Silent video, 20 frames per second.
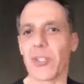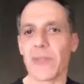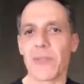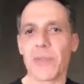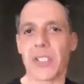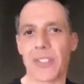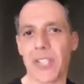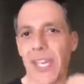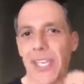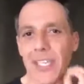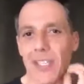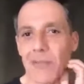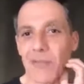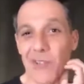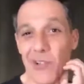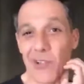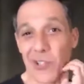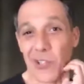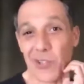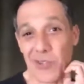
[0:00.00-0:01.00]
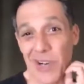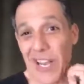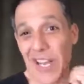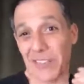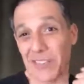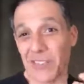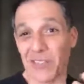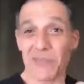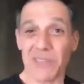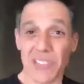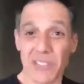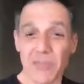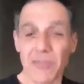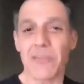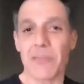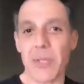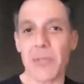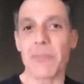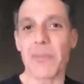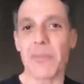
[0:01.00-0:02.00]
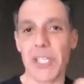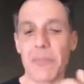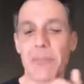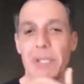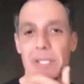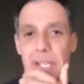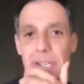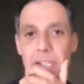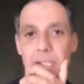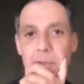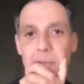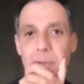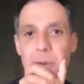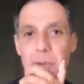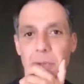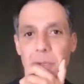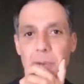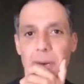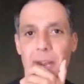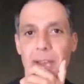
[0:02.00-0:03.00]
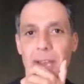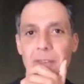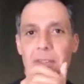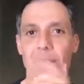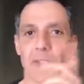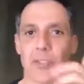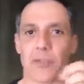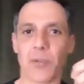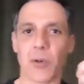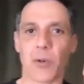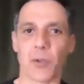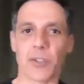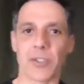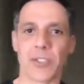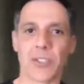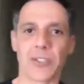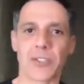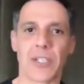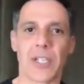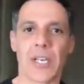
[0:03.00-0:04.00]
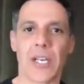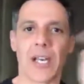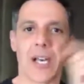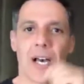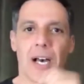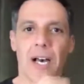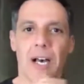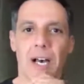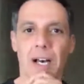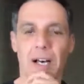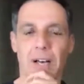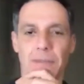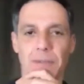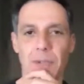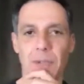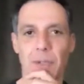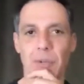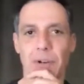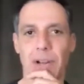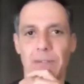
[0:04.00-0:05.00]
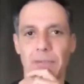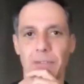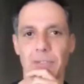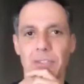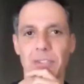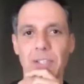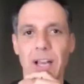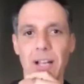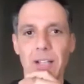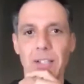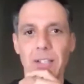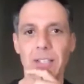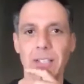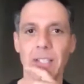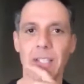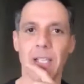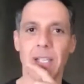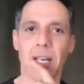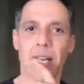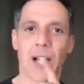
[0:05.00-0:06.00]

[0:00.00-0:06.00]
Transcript: been taking photographs, well, we've been manipulating photographs. This, of course, is a photograph of Stalin.